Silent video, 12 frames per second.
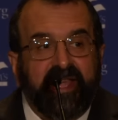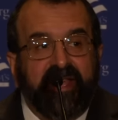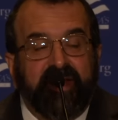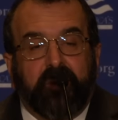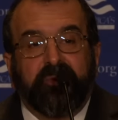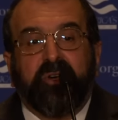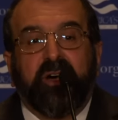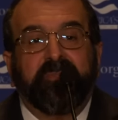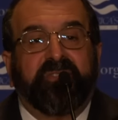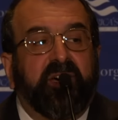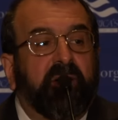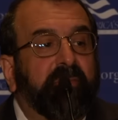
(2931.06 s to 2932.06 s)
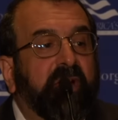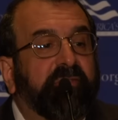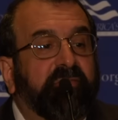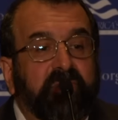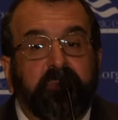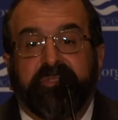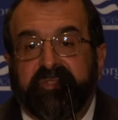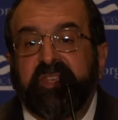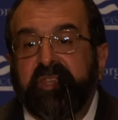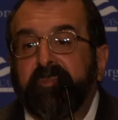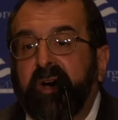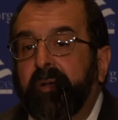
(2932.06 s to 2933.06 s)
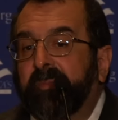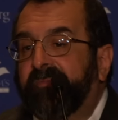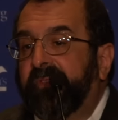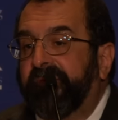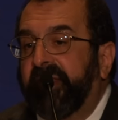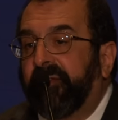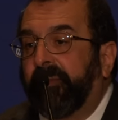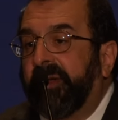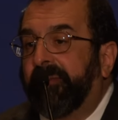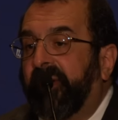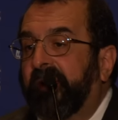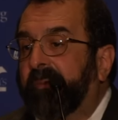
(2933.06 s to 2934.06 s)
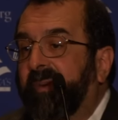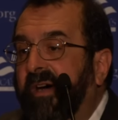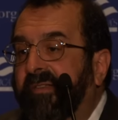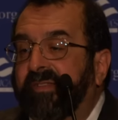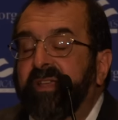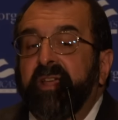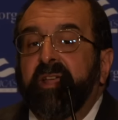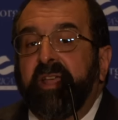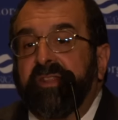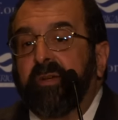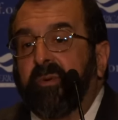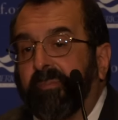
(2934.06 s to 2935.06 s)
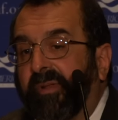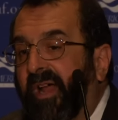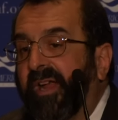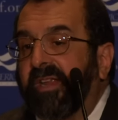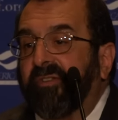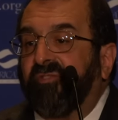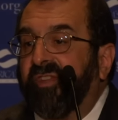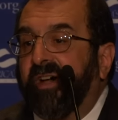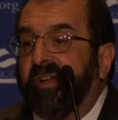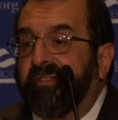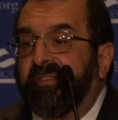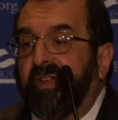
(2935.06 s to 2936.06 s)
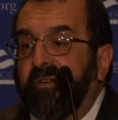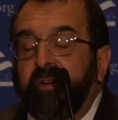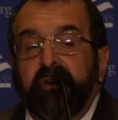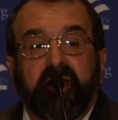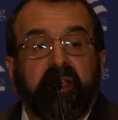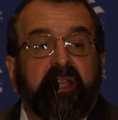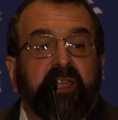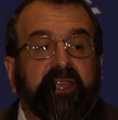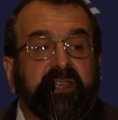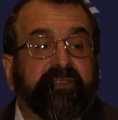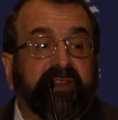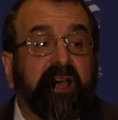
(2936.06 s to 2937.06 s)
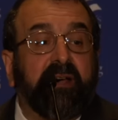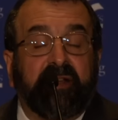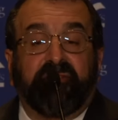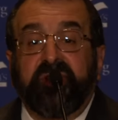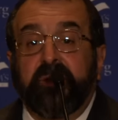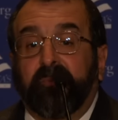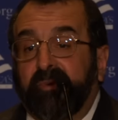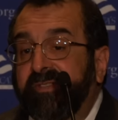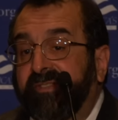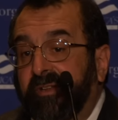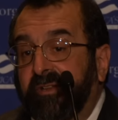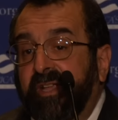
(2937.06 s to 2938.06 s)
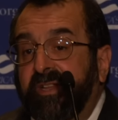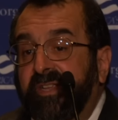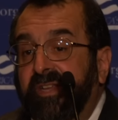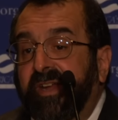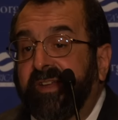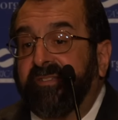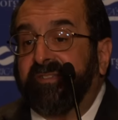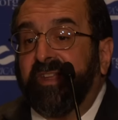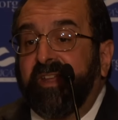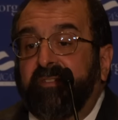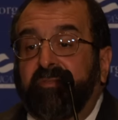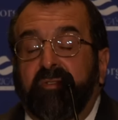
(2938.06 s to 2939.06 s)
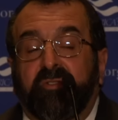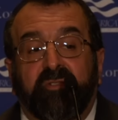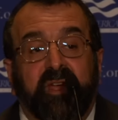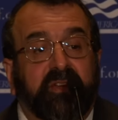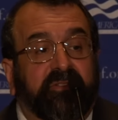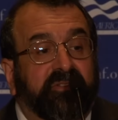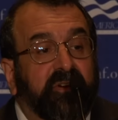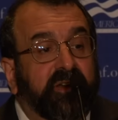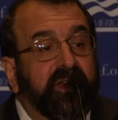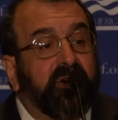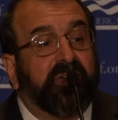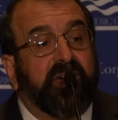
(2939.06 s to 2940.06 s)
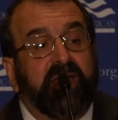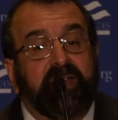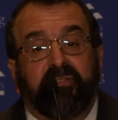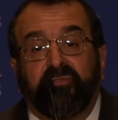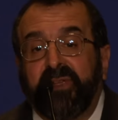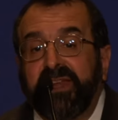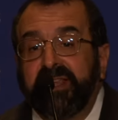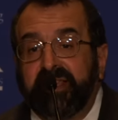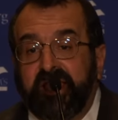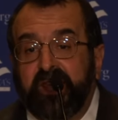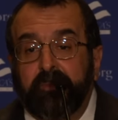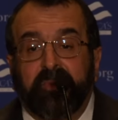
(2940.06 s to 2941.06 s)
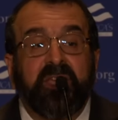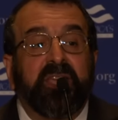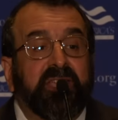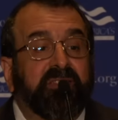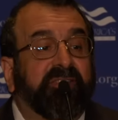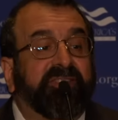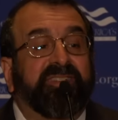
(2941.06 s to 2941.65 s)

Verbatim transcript: And Abu Hamza al Masri was the imam of the Finsbury Park Mosque, and they were plotting jihad terror. He is now actually in prison in the United States for trying to start an al Qaeda training camp in the